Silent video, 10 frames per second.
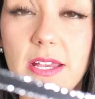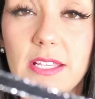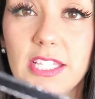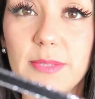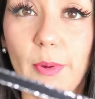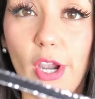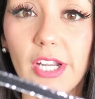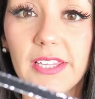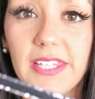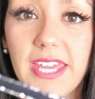
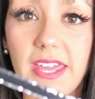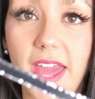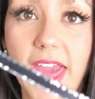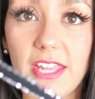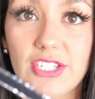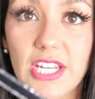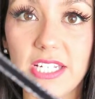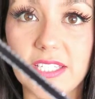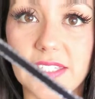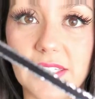sparkly
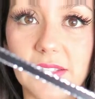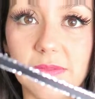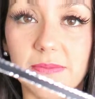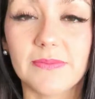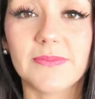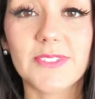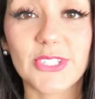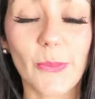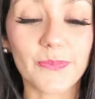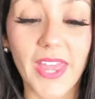edges.
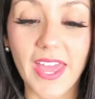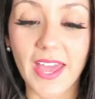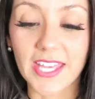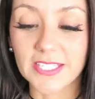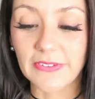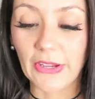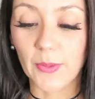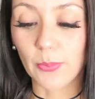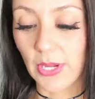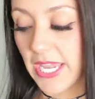So it's very
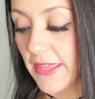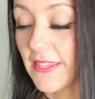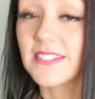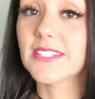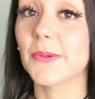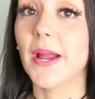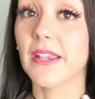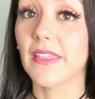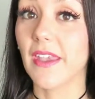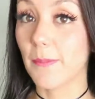pretty. This is the
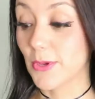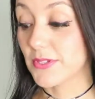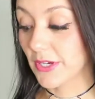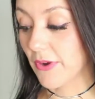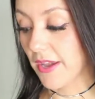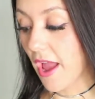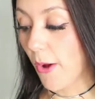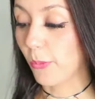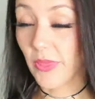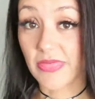one that I'm using right
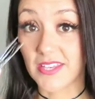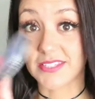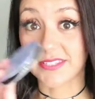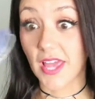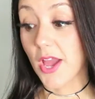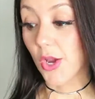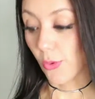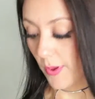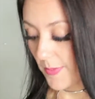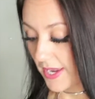now with this
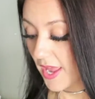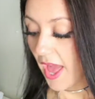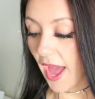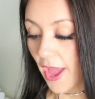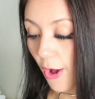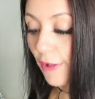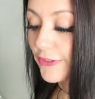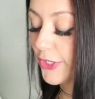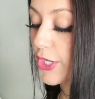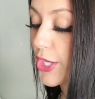ribbon. I
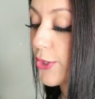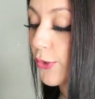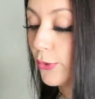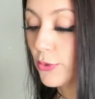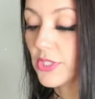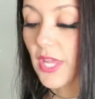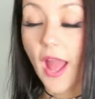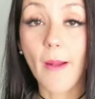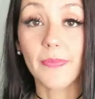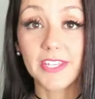also use
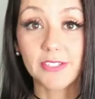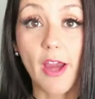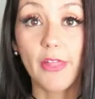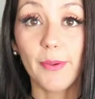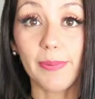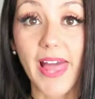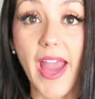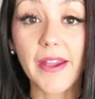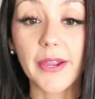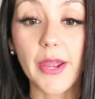this other
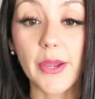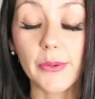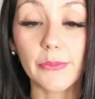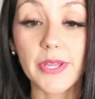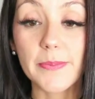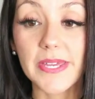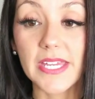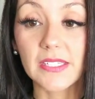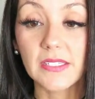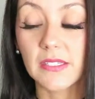black
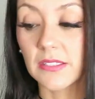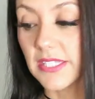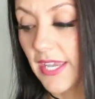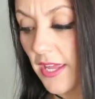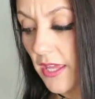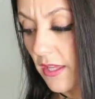ribbon. Did I